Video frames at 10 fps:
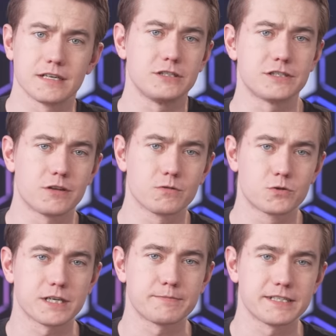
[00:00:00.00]
I just don't
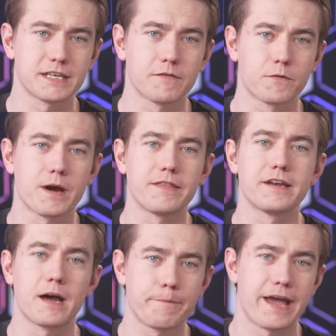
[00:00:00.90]
trust myself around
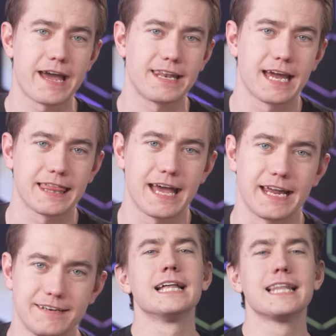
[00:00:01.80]
the numpad like
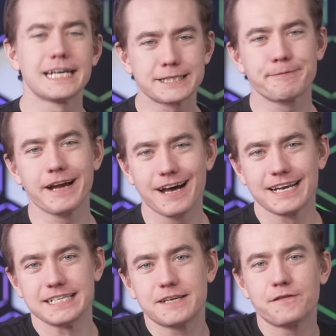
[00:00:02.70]
that. And let's be
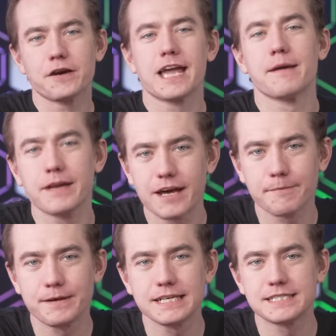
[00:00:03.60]
honest, if you're gaming on
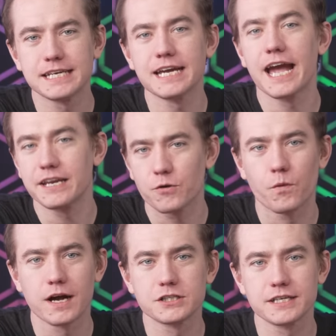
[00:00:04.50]
a PC and you're
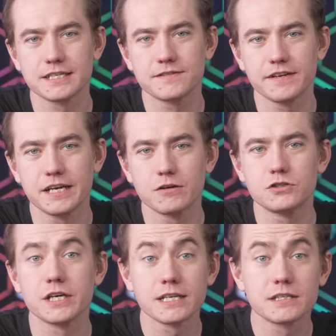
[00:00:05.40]
watching this video,
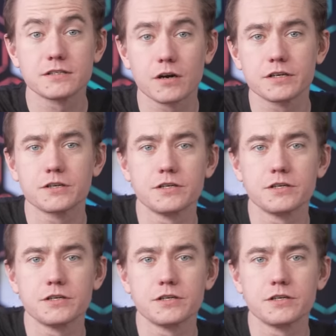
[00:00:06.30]
chances are you're